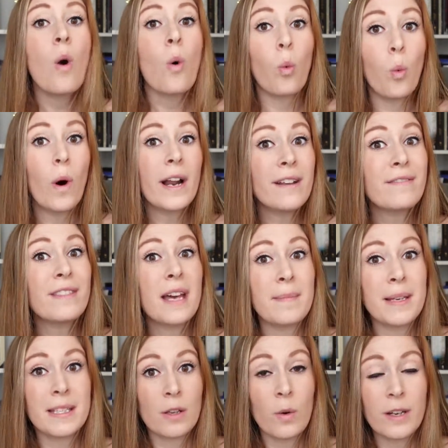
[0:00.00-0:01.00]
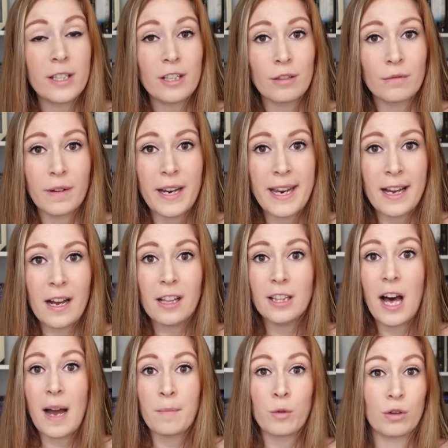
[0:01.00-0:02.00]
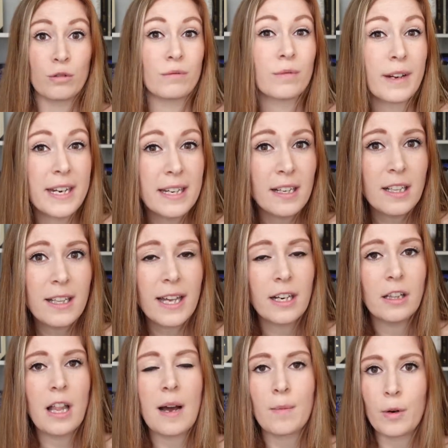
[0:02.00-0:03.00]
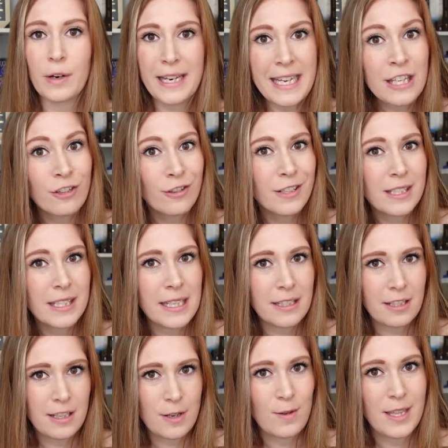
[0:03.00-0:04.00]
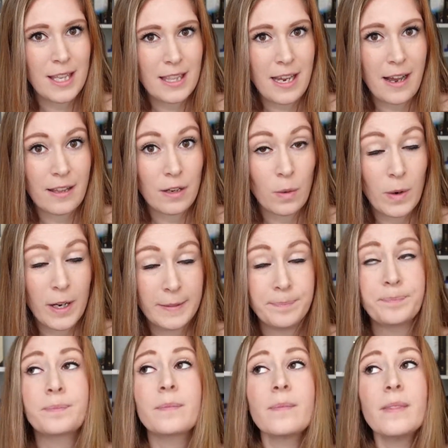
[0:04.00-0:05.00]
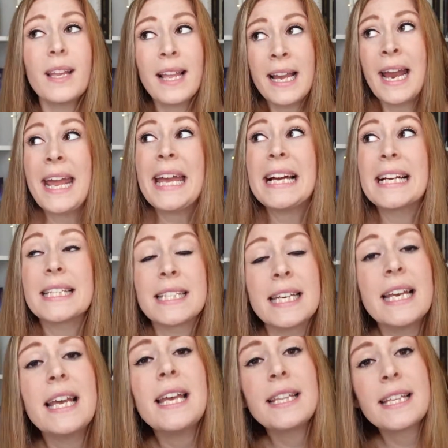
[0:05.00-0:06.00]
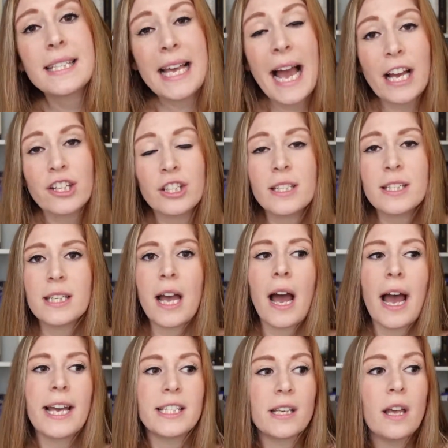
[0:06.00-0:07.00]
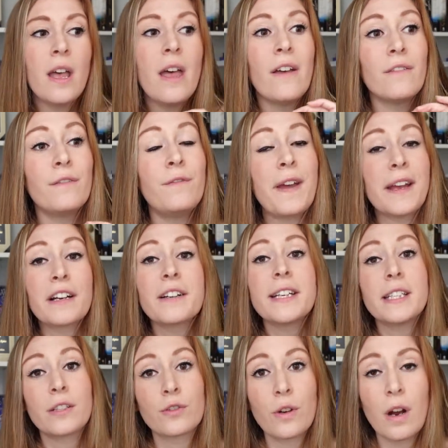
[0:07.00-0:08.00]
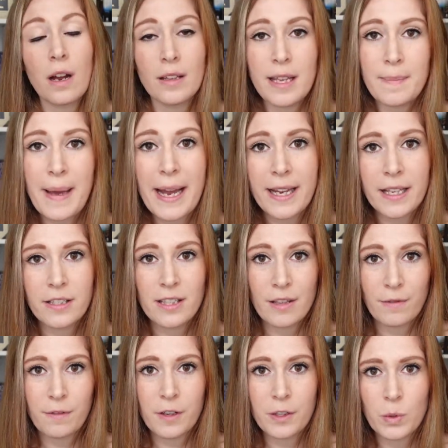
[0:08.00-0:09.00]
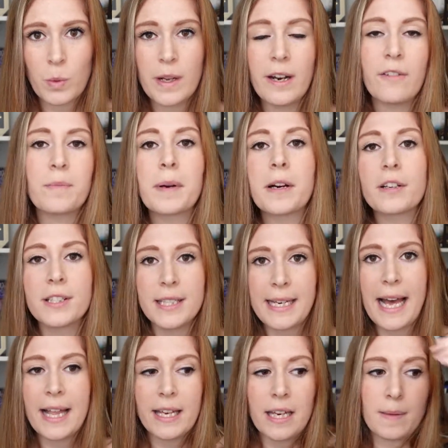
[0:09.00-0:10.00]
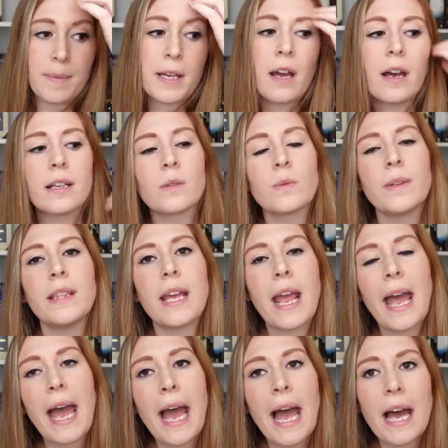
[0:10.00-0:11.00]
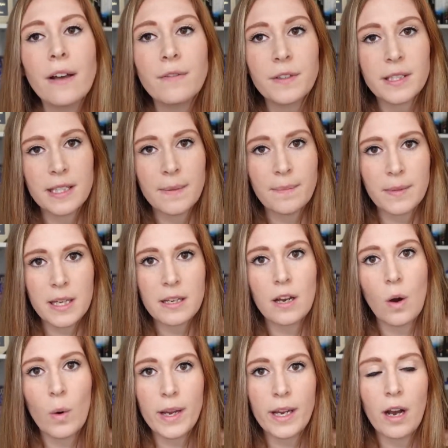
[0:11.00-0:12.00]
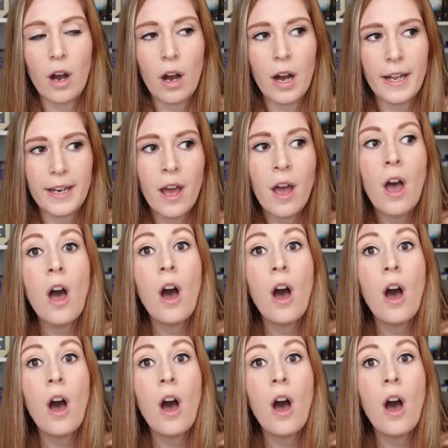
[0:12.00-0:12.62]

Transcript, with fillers: one of them is going to ring a lot more real and a lot more interesting to you than the other one. And this actually ties very strongly back into the first one of personality because when they have something going on